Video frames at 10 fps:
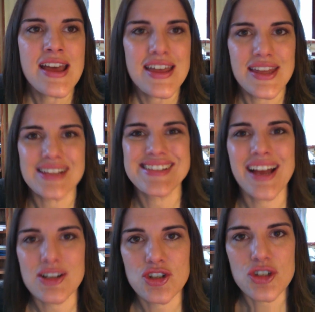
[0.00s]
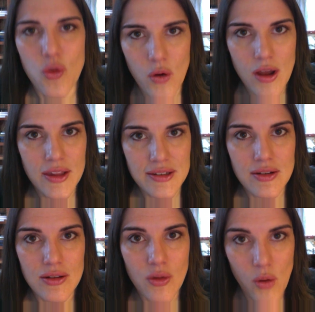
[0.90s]
that it's not just quality
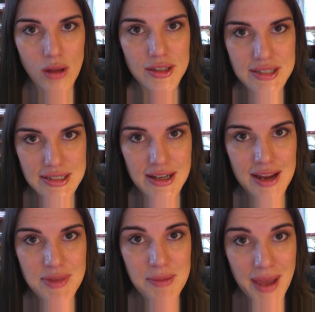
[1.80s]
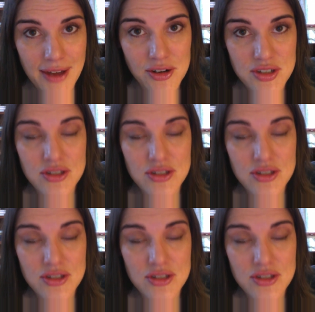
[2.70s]
quality time that matters,